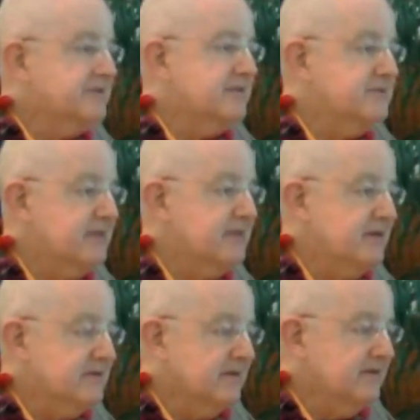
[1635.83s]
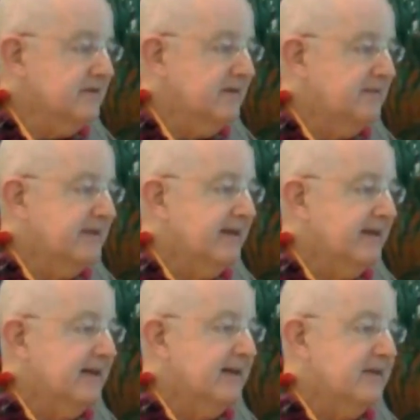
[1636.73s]
bad
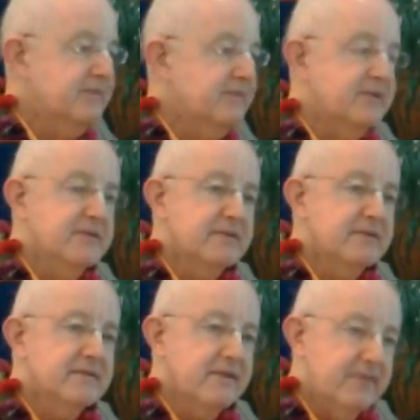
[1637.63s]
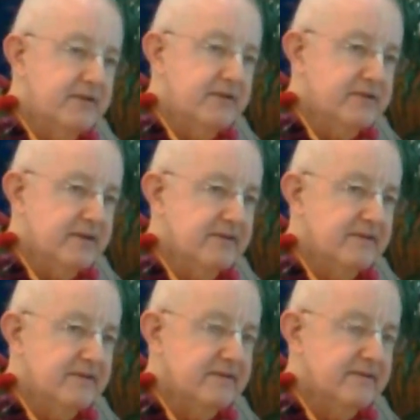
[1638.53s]
association that produces
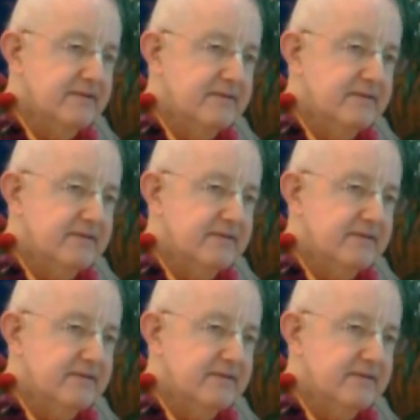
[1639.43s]
aversion.